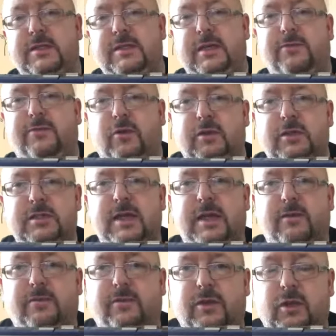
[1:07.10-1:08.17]
default
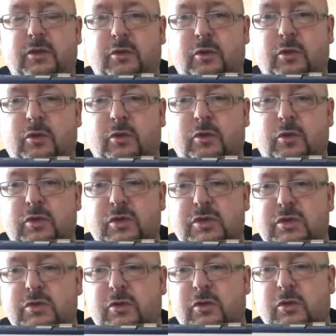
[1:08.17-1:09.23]
setting for the loco,
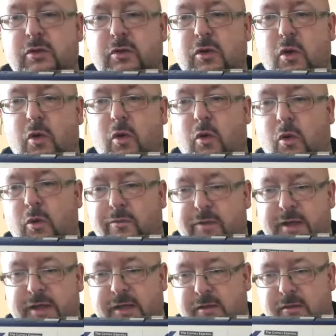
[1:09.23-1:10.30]
so
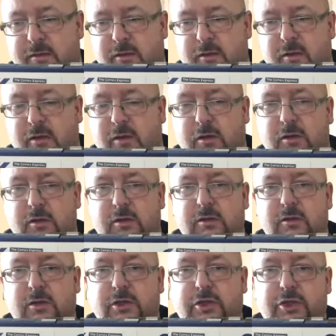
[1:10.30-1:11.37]
hopefully
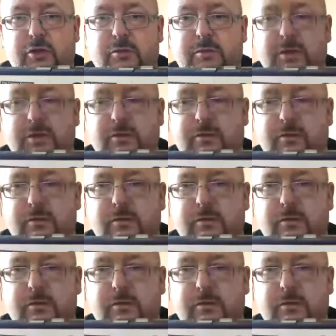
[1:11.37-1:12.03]
it should move.